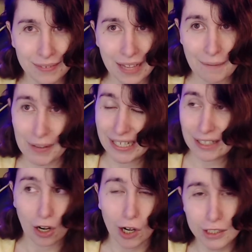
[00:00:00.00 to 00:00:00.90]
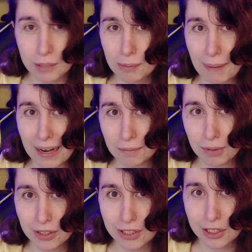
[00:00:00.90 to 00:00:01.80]
And they didn't call it Super Mario
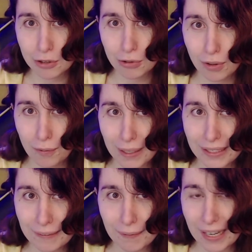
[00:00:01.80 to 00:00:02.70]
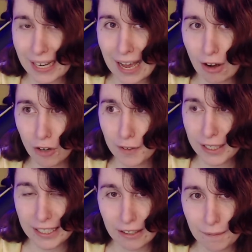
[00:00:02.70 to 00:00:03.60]
Bros. 2 when it got over
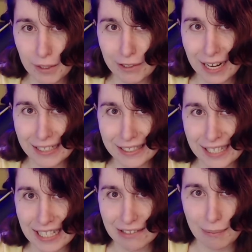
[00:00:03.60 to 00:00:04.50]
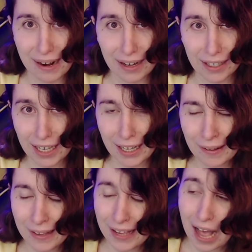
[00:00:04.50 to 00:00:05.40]
here in the United States of America.
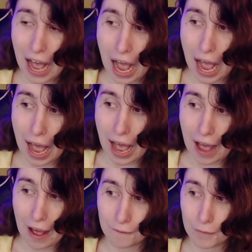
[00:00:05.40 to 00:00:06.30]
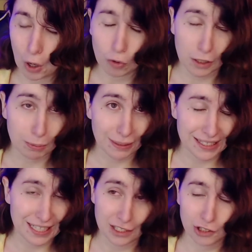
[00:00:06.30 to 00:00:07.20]
The only place
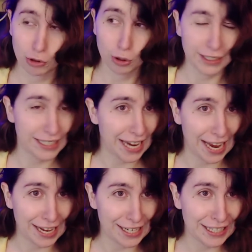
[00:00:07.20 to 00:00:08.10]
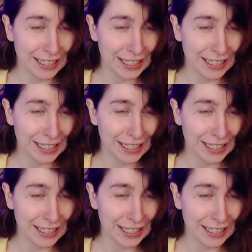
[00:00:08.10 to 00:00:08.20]
that's truly canon.